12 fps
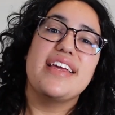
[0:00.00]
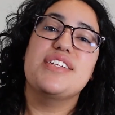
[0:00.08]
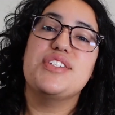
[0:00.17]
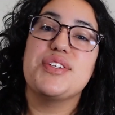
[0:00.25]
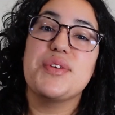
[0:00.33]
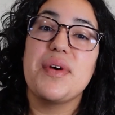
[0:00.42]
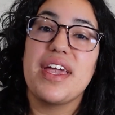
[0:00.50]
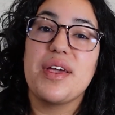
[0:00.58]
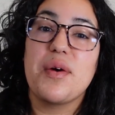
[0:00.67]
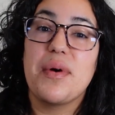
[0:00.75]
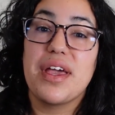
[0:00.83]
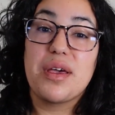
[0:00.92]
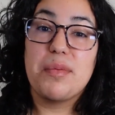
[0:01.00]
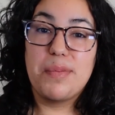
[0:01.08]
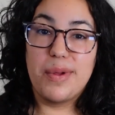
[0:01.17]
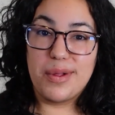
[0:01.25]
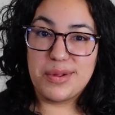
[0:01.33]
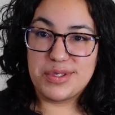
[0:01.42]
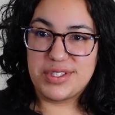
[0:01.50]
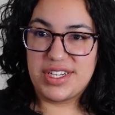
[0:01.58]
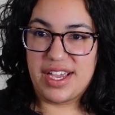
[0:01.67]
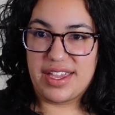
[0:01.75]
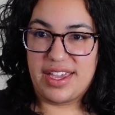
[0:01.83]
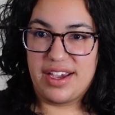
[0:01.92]
and do a quick pulse
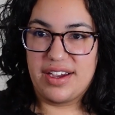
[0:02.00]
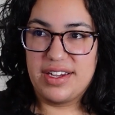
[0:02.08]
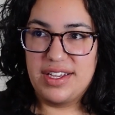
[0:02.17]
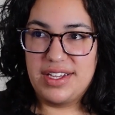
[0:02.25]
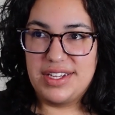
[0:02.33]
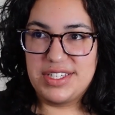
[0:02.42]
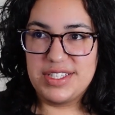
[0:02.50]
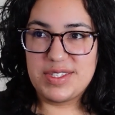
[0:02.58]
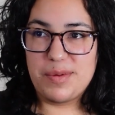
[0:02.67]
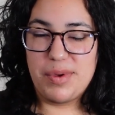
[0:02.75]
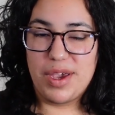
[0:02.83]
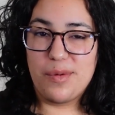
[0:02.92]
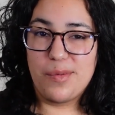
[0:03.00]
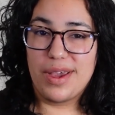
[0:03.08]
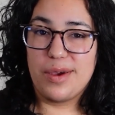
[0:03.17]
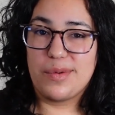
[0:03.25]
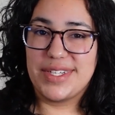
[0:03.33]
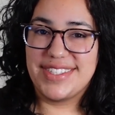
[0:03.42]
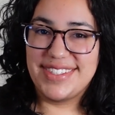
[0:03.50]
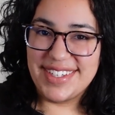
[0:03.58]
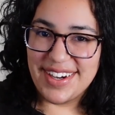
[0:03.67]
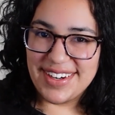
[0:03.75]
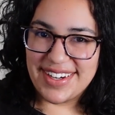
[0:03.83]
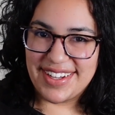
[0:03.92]
check here. Just compare where we
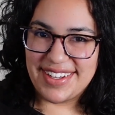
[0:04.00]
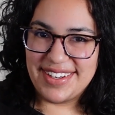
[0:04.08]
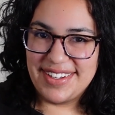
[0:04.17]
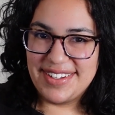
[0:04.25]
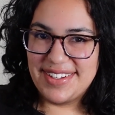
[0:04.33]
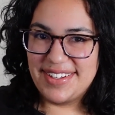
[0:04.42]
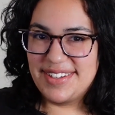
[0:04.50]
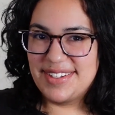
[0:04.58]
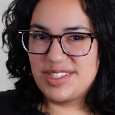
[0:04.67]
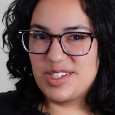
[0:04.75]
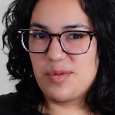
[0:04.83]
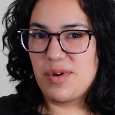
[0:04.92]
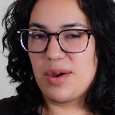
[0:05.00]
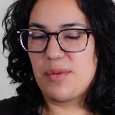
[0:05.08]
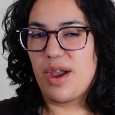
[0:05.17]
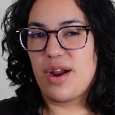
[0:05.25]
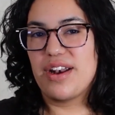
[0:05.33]
started to where we are